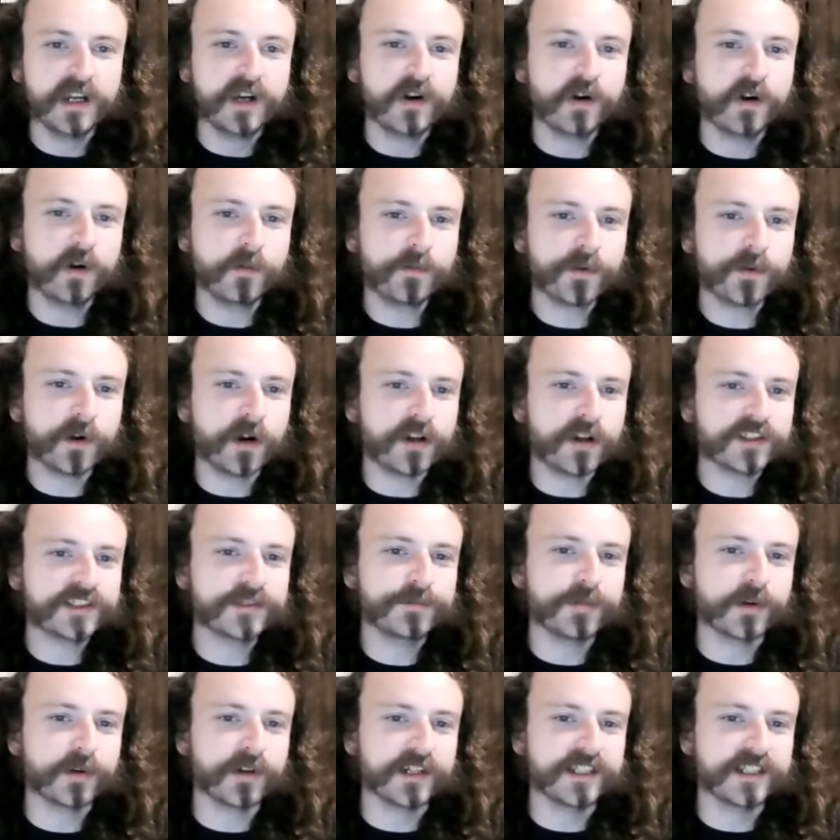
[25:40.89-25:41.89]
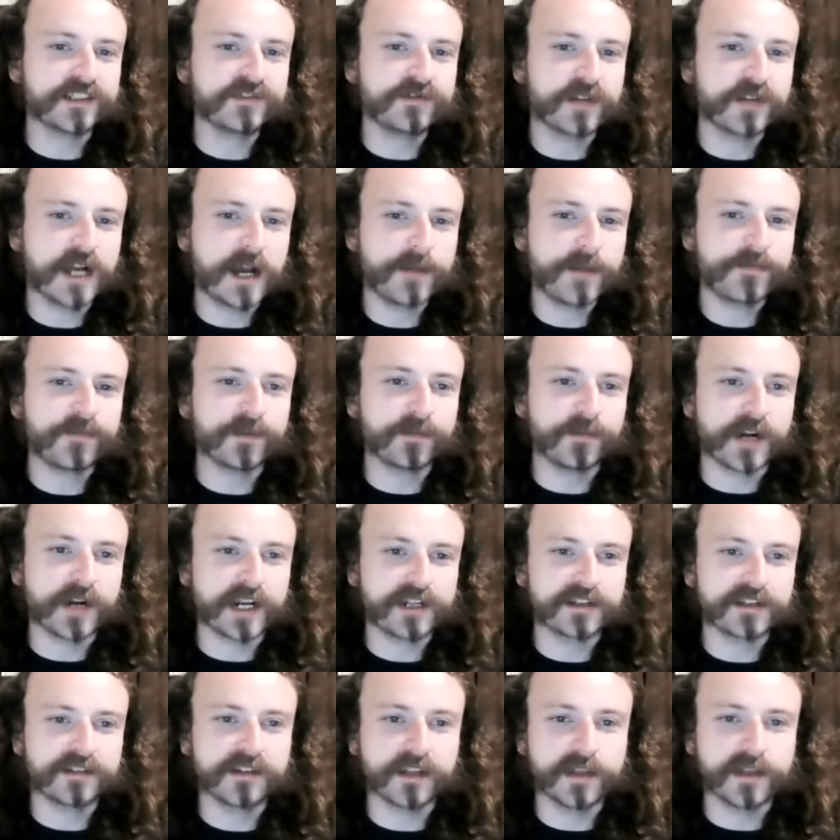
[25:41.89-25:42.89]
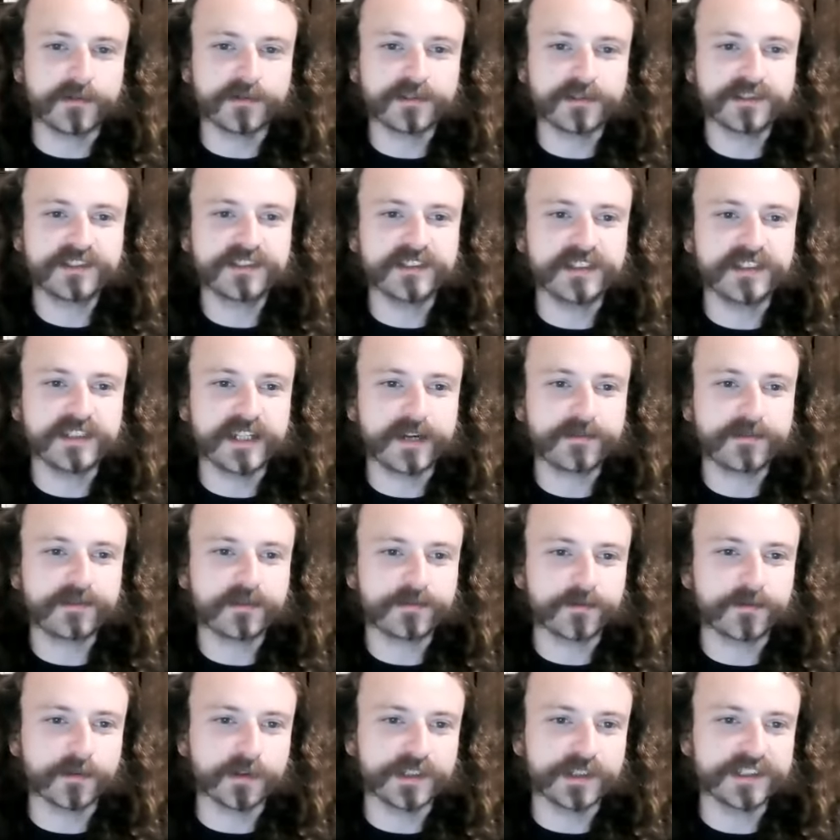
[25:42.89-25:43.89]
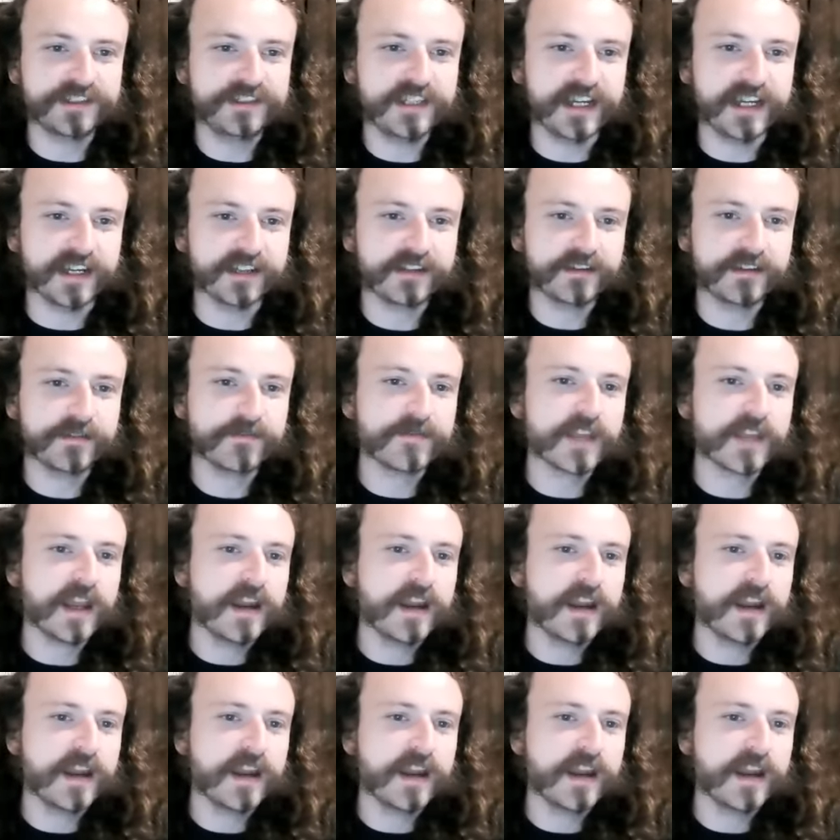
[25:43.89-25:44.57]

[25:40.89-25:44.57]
overall support has dropped from record levels seen after Floyd's death.